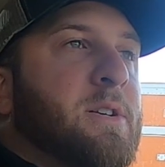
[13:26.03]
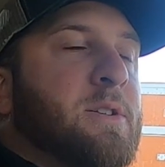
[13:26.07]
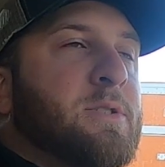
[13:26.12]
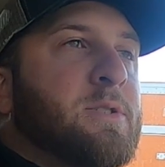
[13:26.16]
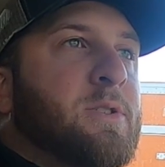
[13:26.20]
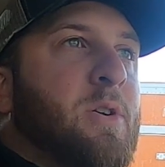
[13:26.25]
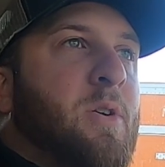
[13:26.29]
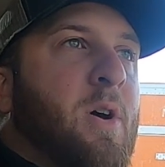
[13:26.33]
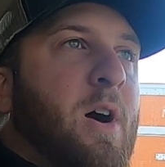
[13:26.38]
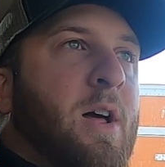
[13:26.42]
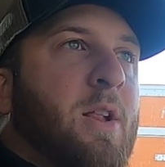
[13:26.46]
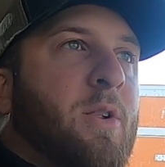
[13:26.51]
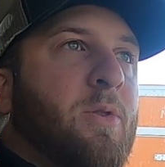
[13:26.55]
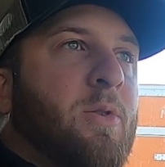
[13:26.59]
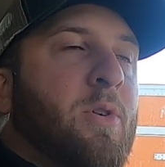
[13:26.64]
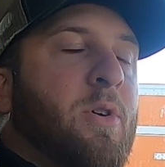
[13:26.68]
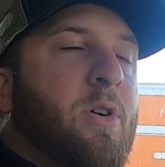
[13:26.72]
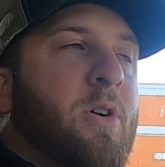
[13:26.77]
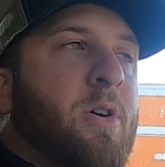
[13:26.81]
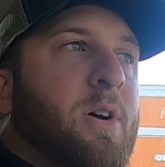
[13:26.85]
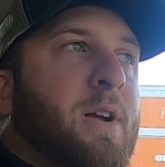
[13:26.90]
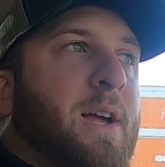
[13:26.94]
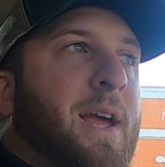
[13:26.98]
So I
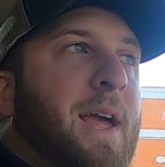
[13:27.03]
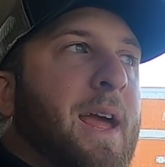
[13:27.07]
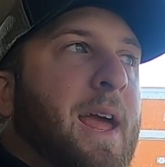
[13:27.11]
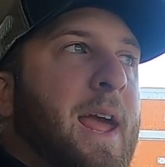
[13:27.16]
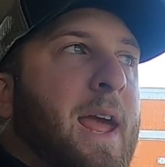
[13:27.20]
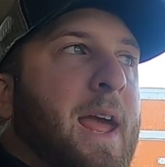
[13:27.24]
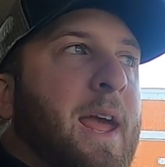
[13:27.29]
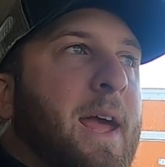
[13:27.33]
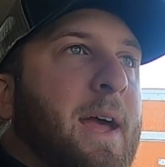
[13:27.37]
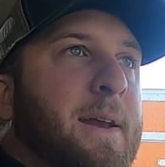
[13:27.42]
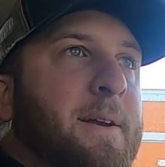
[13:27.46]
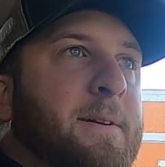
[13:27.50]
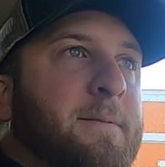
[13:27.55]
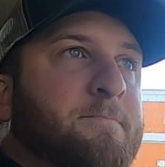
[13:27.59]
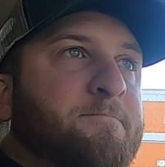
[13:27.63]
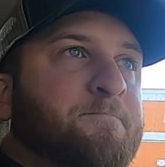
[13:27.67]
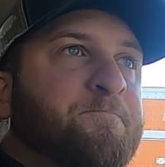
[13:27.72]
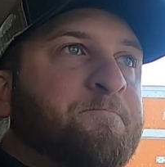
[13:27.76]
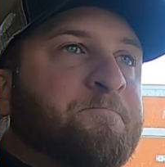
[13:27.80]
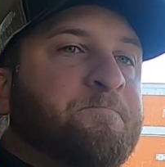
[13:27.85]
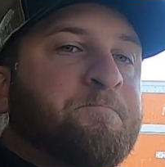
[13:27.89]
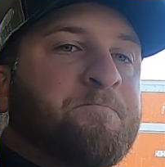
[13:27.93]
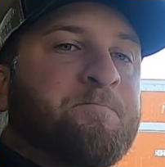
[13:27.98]
look, and
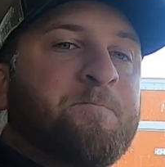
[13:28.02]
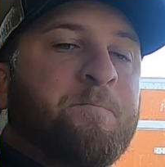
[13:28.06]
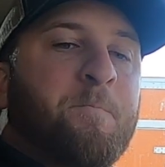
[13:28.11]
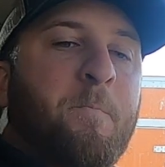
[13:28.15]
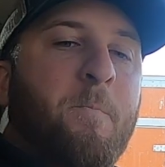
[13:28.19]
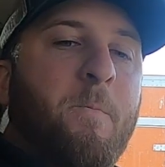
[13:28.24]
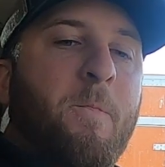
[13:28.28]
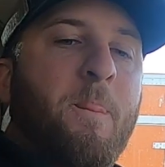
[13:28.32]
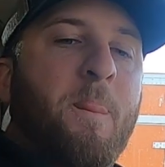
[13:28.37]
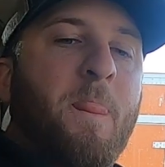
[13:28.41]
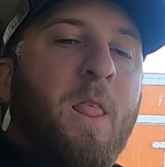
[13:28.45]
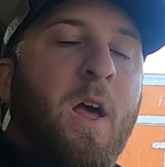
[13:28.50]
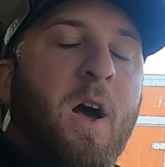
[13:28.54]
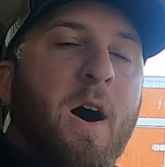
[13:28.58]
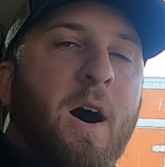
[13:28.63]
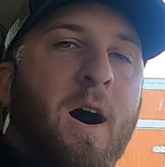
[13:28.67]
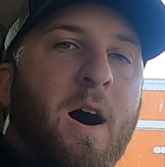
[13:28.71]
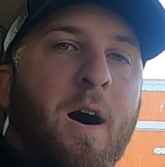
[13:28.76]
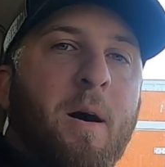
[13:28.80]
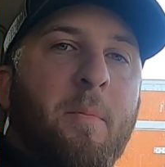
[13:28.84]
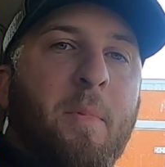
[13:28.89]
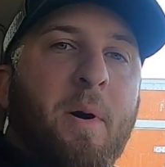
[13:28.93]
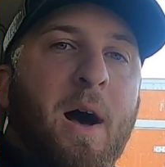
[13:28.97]

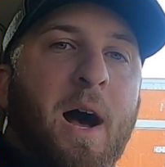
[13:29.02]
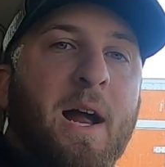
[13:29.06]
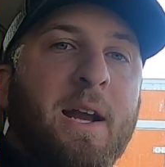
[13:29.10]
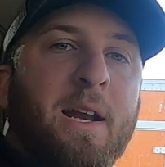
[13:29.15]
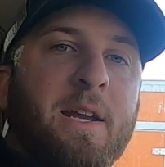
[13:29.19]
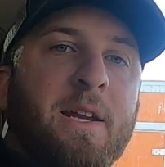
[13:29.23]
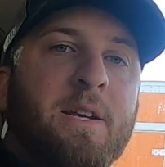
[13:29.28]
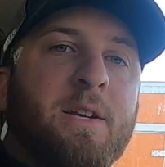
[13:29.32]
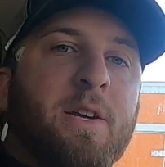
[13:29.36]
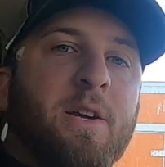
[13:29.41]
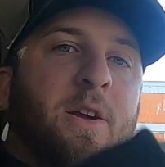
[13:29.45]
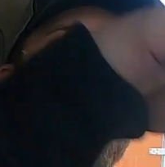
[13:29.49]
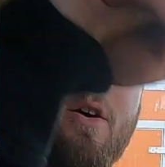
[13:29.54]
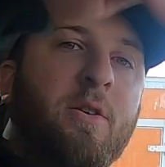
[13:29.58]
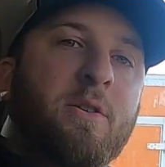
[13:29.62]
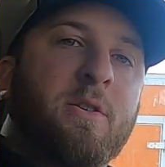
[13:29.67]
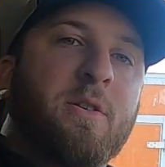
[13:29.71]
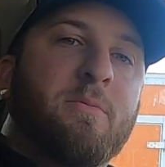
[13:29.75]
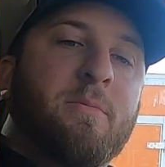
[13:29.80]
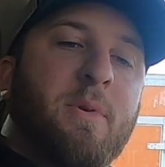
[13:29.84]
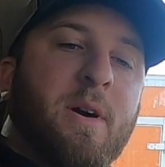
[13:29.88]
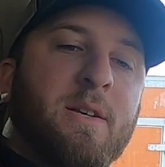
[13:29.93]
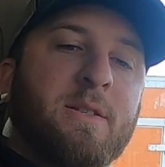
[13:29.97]
I need to go
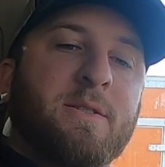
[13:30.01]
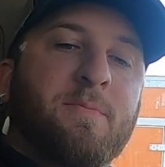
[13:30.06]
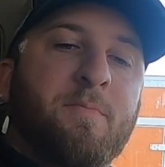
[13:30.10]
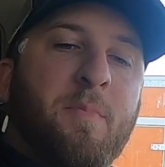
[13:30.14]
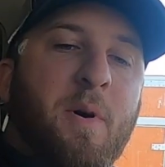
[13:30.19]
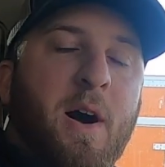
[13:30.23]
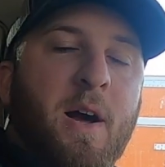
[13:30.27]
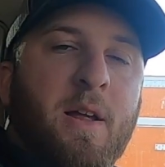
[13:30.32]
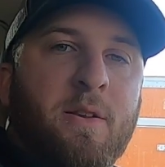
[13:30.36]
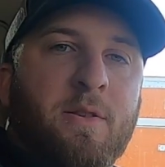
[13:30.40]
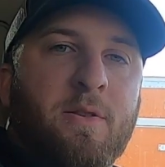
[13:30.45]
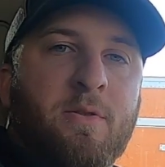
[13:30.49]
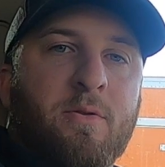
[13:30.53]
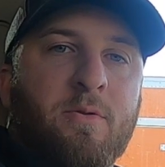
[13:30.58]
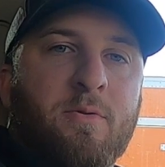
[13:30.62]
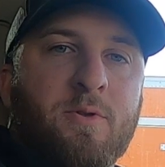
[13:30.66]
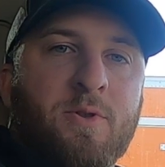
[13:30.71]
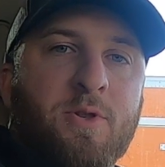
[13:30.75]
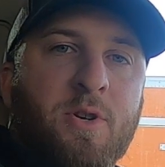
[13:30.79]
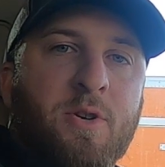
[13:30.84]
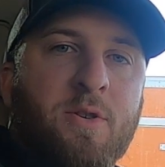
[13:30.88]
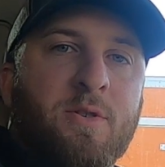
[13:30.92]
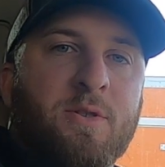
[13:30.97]
to my spot in New
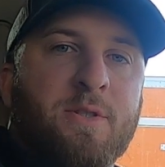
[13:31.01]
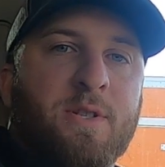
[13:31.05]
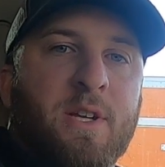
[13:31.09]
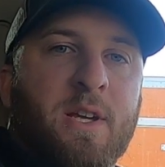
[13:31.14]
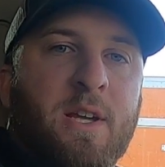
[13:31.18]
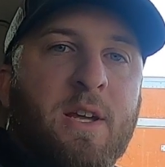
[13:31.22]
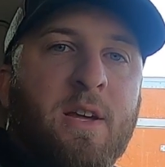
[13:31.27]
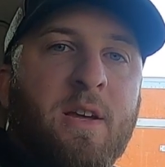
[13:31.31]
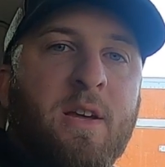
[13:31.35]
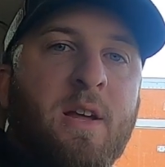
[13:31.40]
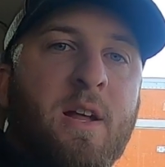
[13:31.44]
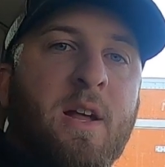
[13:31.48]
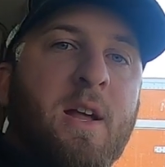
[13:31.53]
Jersey.